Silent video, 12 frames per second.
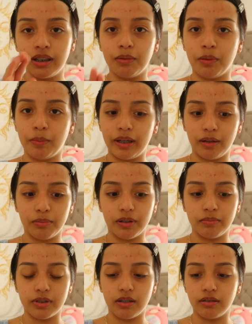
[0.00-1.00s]
that my makeup
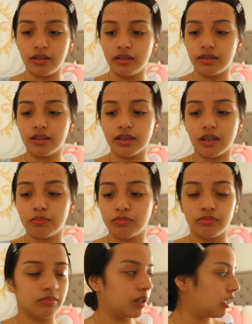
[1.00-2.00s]
comes out good because
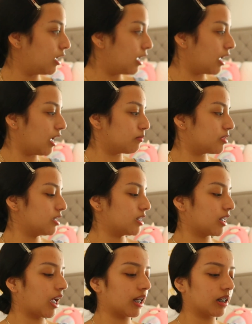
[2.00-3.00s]
I'm just
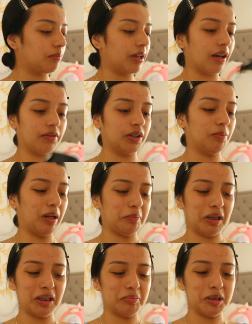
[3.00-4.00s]
not going to be having a bad
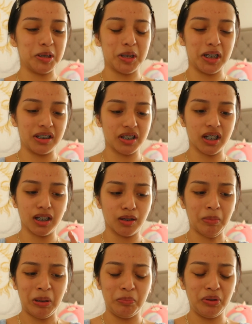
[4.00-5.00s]
makeup day today. It's going to
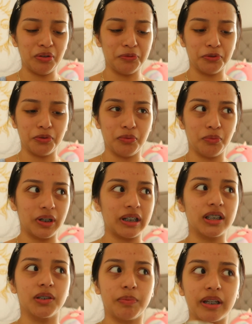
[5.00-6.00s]
come out beautiful. We're
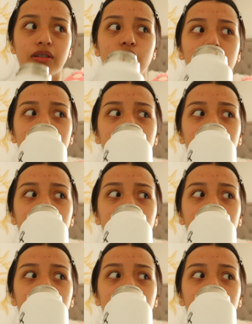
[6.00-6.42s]
going to speak it into